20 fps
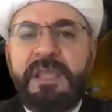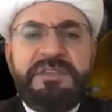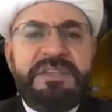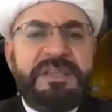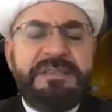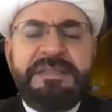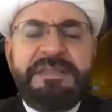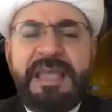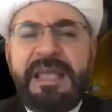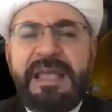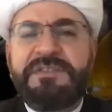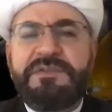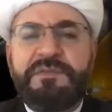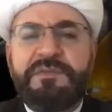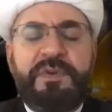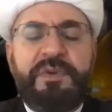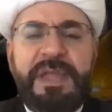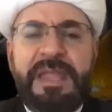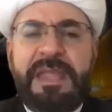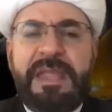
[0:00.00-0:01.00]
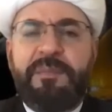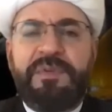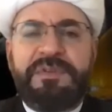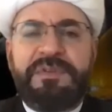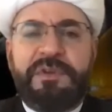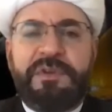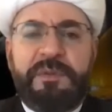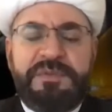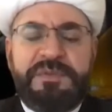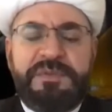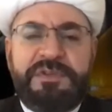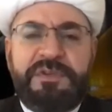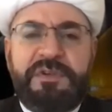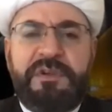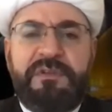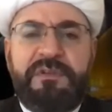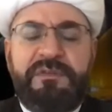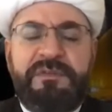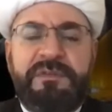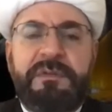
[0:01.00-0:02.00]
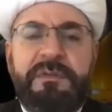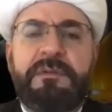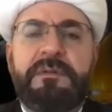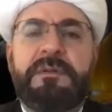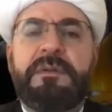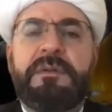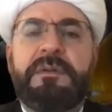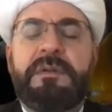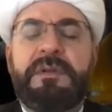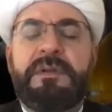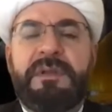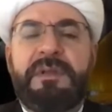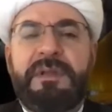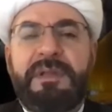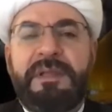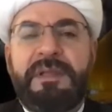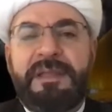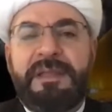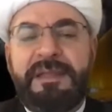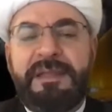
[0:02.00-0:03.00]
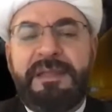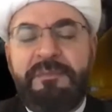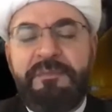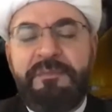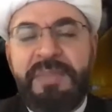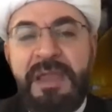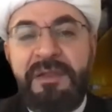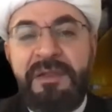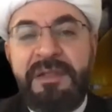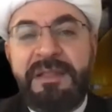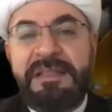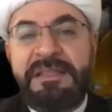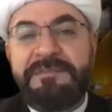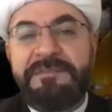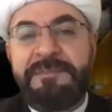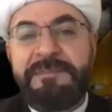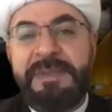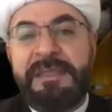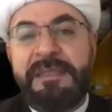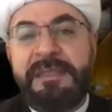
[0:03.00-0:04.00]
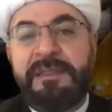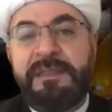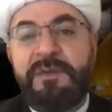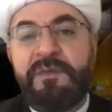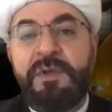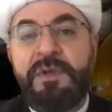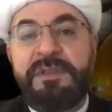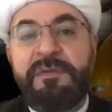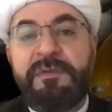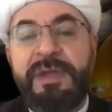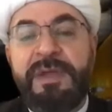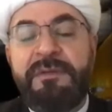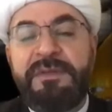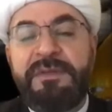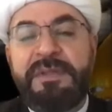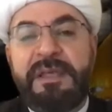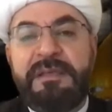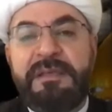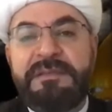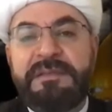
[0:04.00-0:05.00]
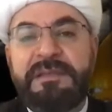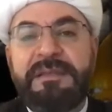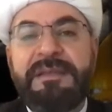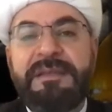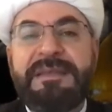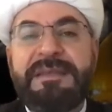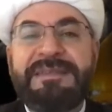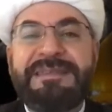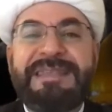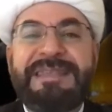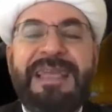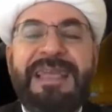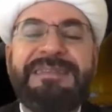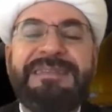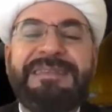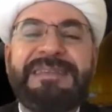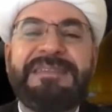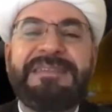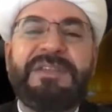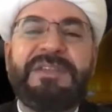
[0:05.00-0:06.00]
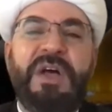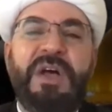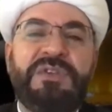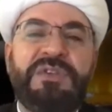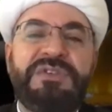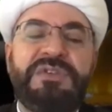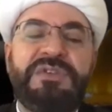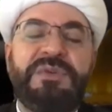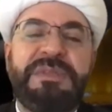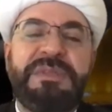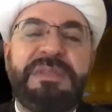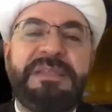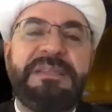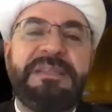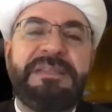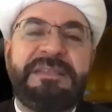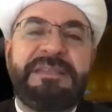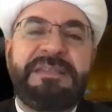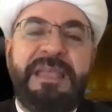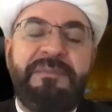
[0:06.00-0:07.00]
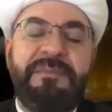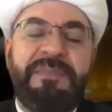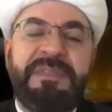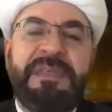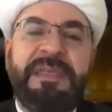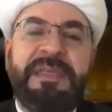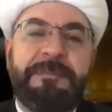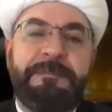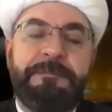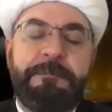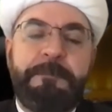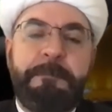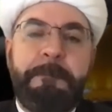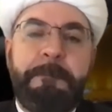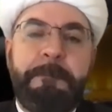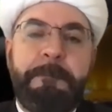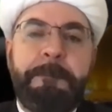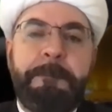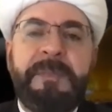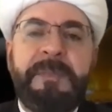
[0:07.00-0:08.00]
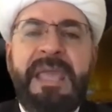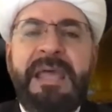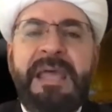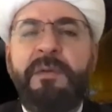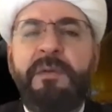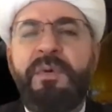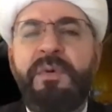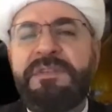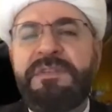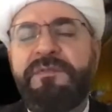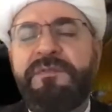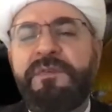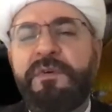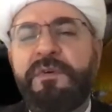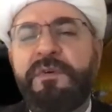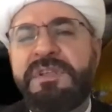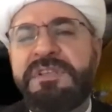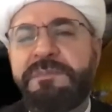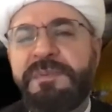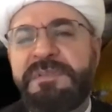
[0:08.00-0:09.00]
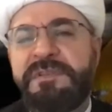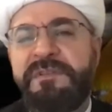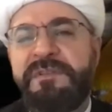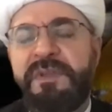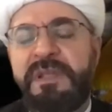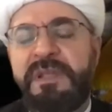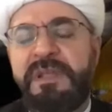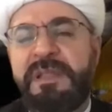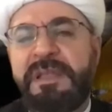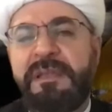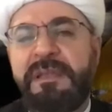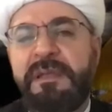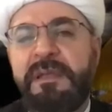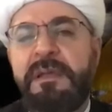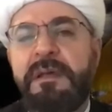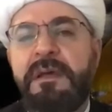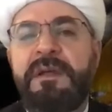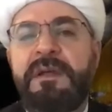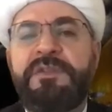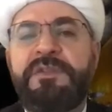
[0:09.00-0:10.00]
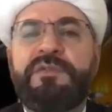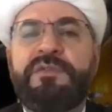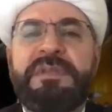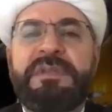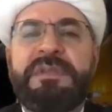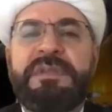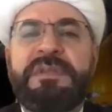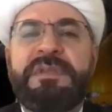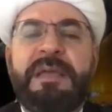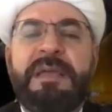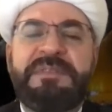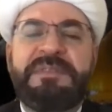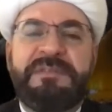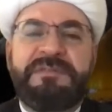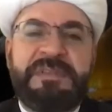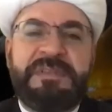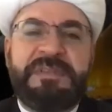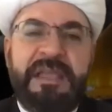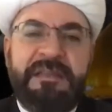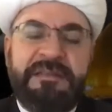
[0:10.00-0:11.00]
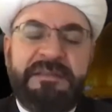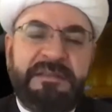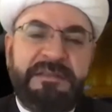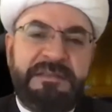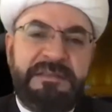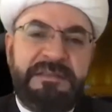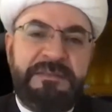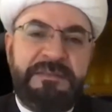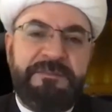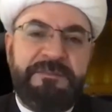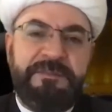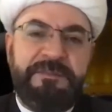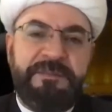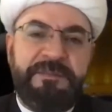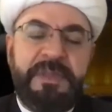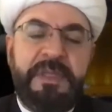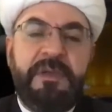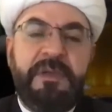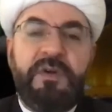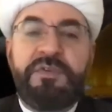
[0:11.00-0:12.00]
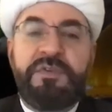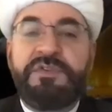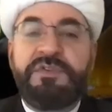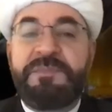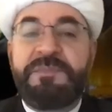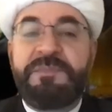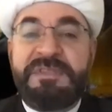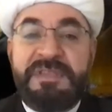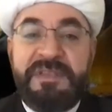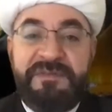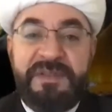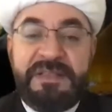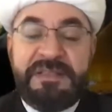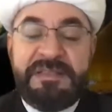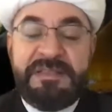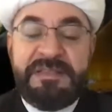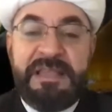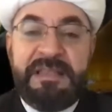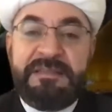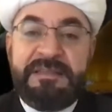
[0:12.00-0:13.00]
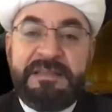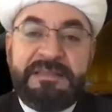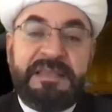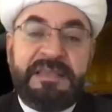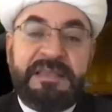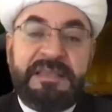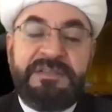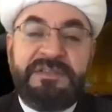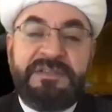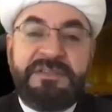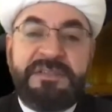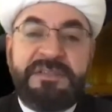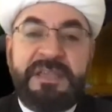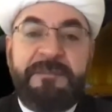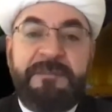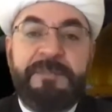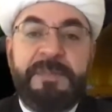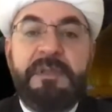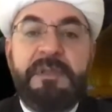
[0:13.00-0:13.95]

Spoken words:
just as we were able to observe, empirically speaking, the world around us, scientists also did the same thing. And I want to focus specifically on two types of scientists, or two specific scientists, I should say.